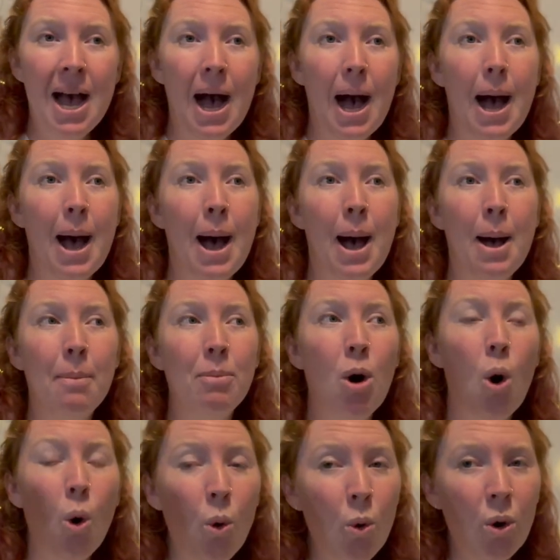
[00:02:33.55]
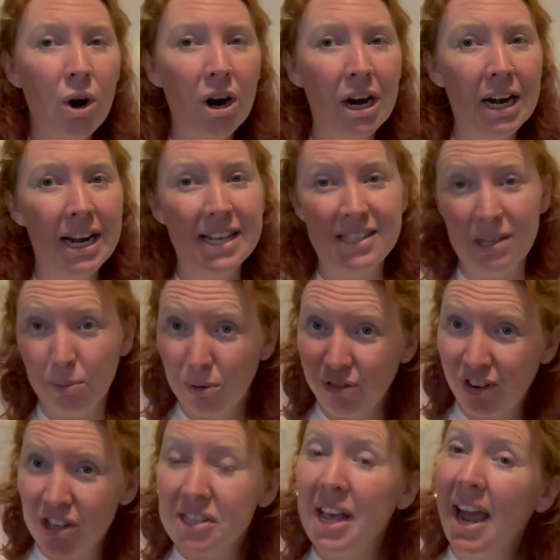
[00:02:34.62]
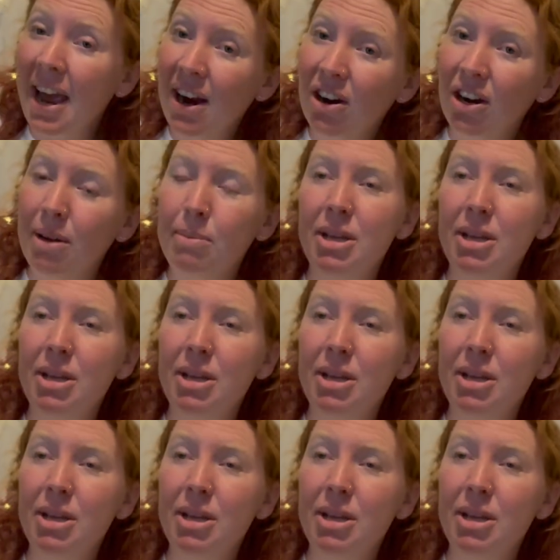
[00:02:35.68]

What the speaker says: or it's a reverse harem.